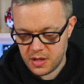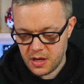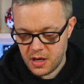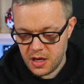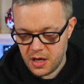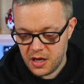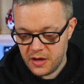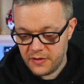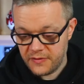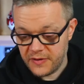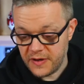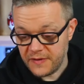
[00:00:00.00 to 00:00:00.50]

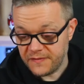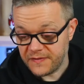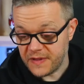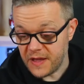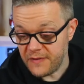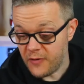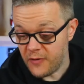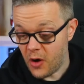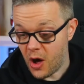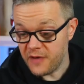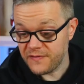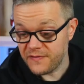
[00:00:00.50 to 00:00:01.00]

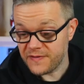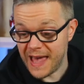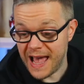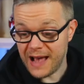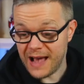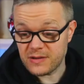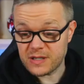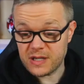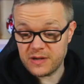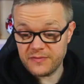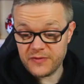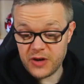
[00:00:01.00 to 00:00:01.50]
fifty-five
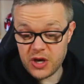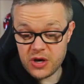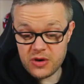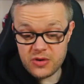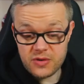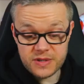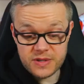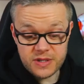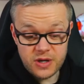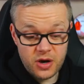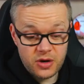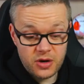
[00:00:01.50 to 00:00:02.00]
thousand
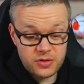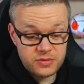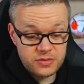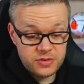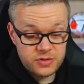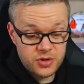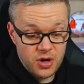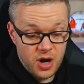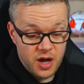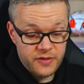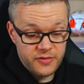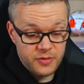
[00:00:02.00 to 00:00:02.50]
views on
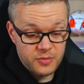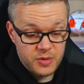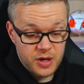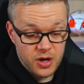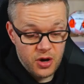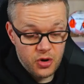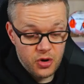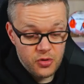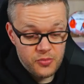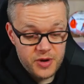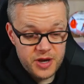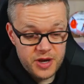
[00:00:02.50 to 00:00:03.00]
Driving with
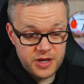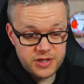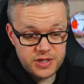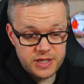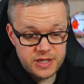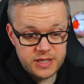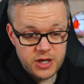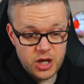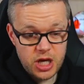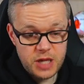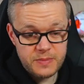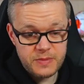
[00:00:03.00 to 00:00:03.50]
Goldbridge.
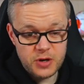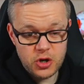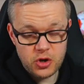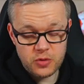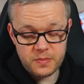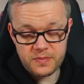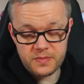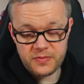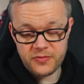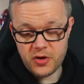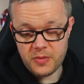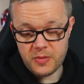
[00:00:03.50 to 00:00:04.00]
It's only been up
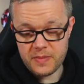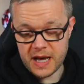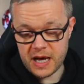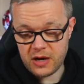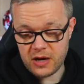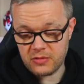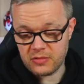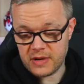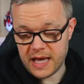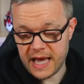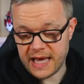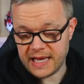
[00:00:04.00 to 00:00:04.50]
for
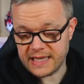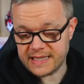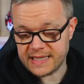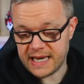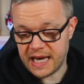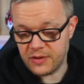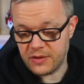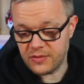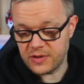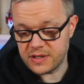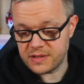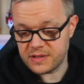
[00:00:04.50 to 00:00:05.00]
about eight
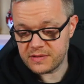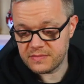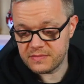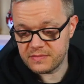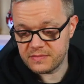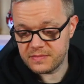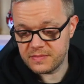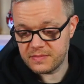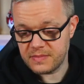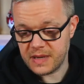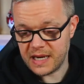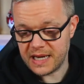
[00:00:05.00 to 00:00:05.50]
hours.
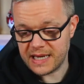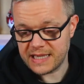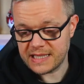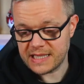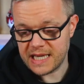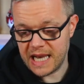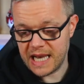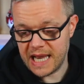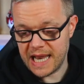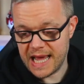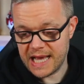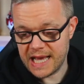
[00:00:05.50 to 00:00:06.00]
That is a
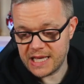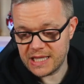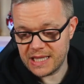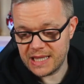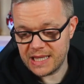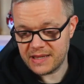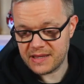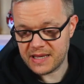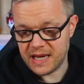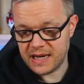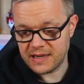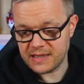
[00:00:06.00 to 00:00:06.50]
leg.
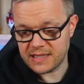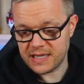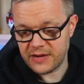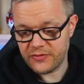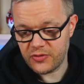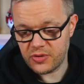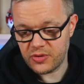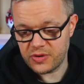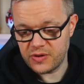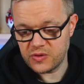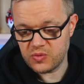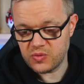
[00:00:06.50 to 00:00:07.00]
Thanks
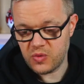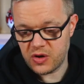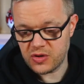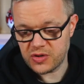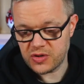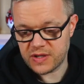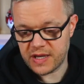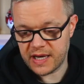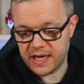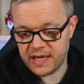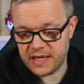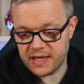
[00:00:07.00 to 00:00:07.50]
everyone who's
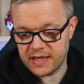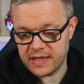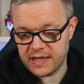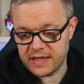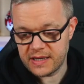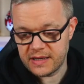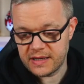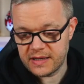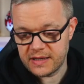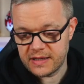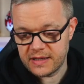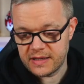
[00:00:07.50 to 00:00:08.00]
watched it.
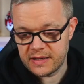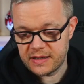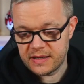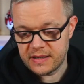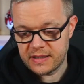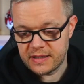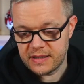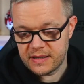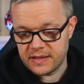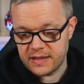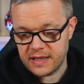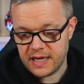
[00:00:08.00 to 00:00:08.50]

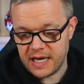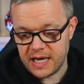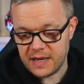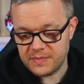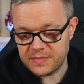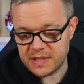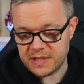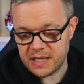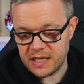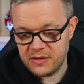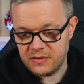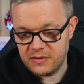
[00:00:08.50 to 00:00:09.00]

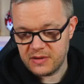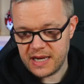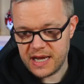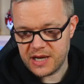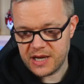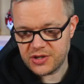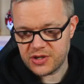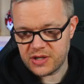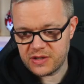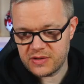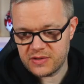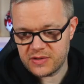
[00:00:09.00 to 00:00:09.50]
Absolute
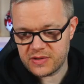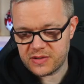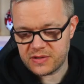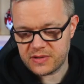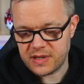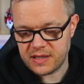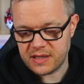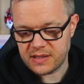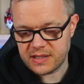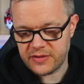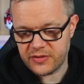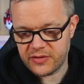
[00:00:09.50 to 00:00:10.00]
legends.
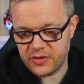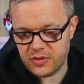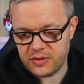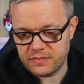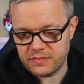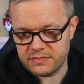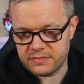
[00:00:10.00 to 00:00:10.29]
Thanks everyone.